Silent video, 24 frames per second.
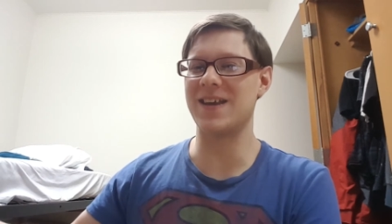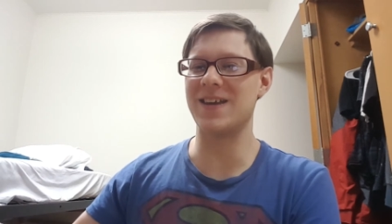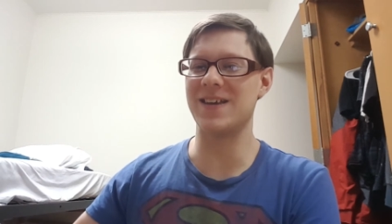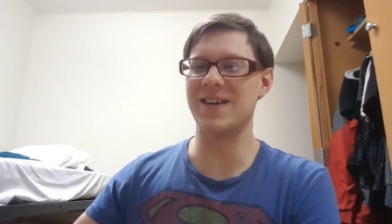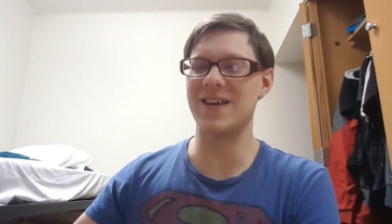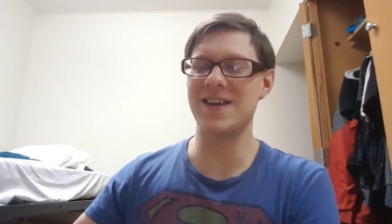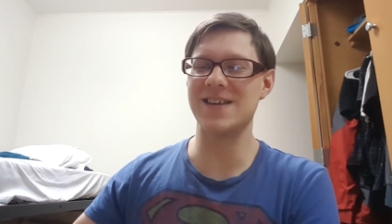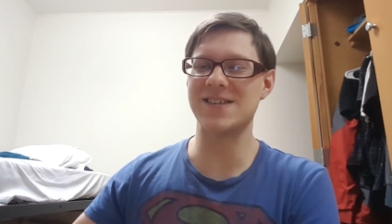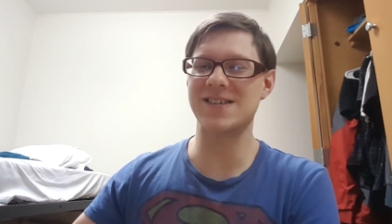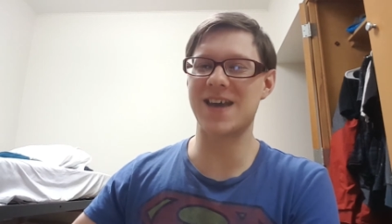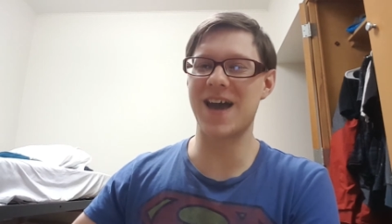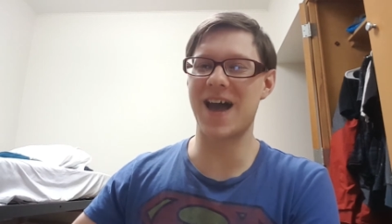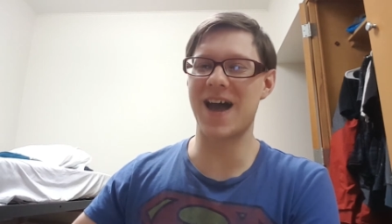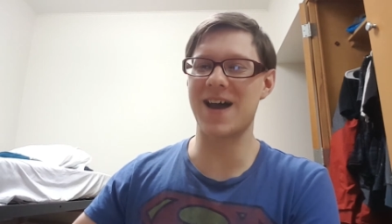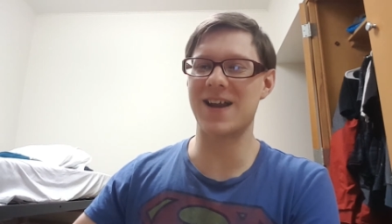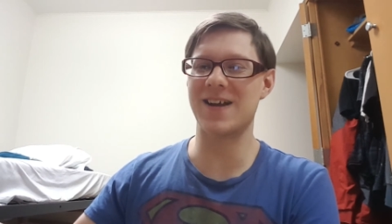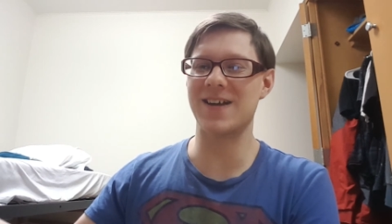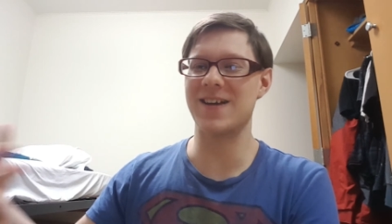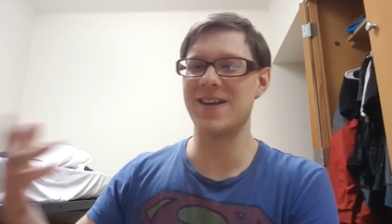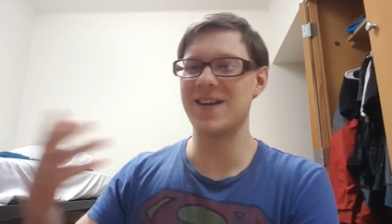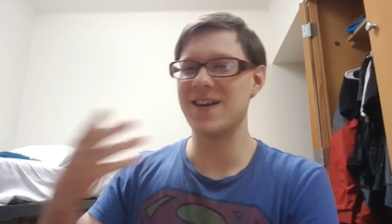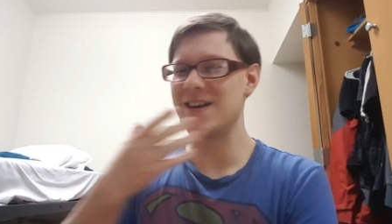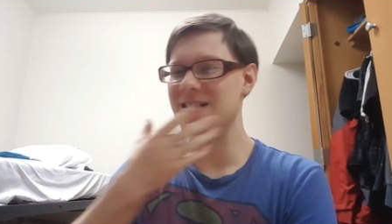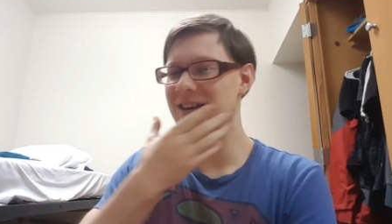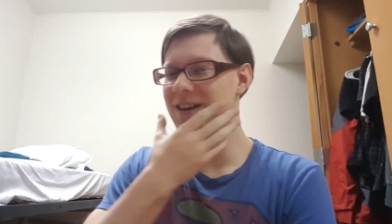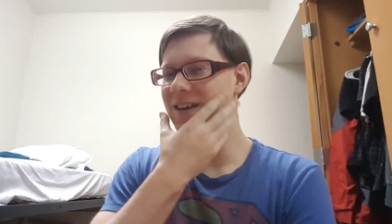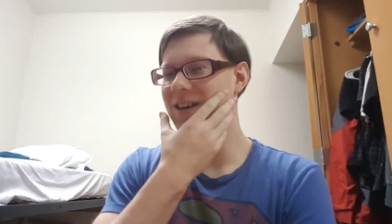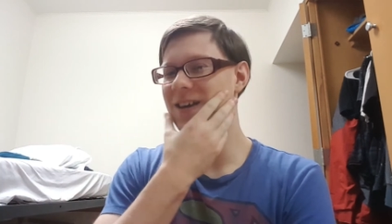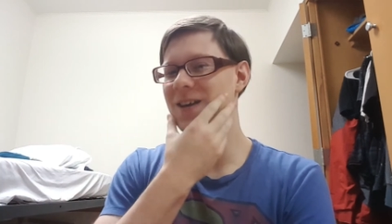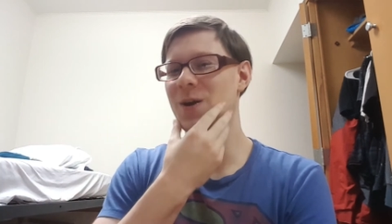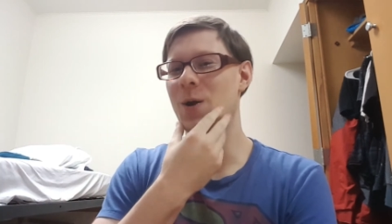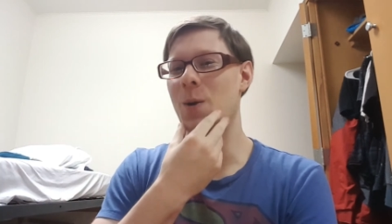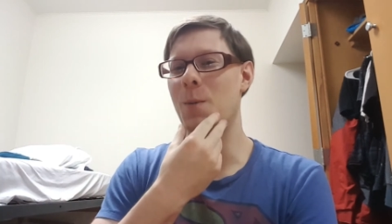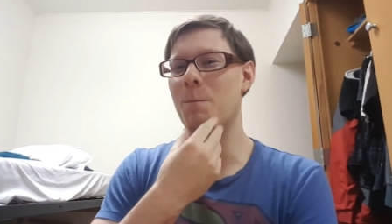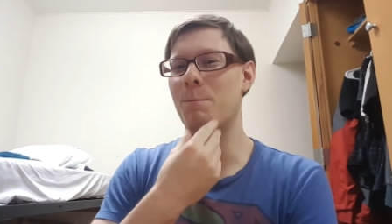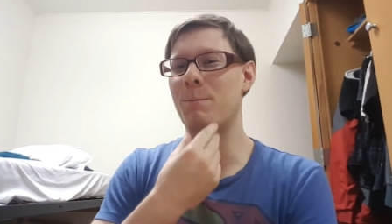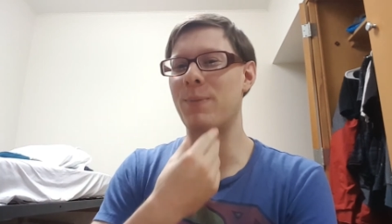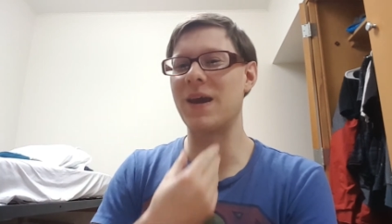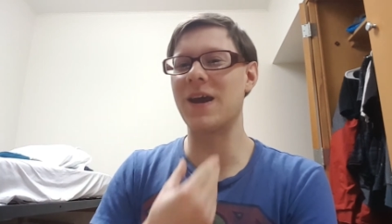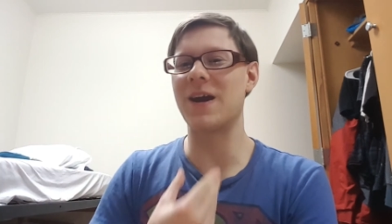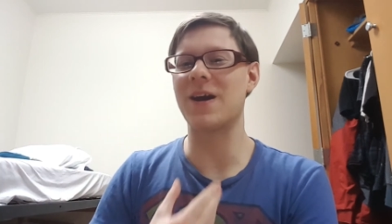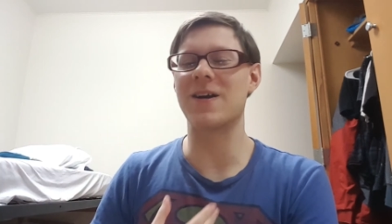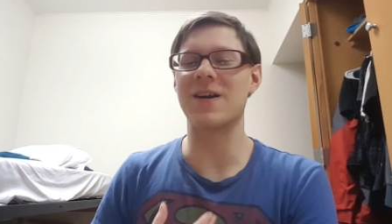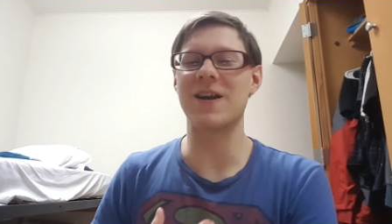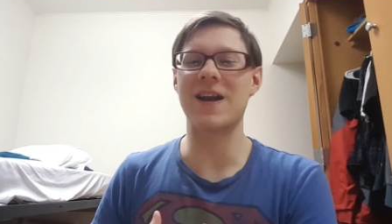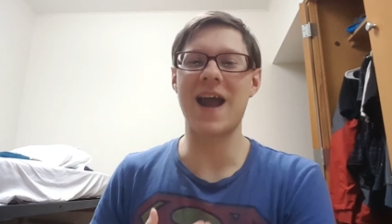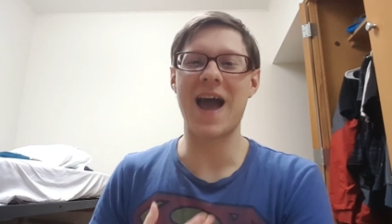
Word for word: He he's got you know beard,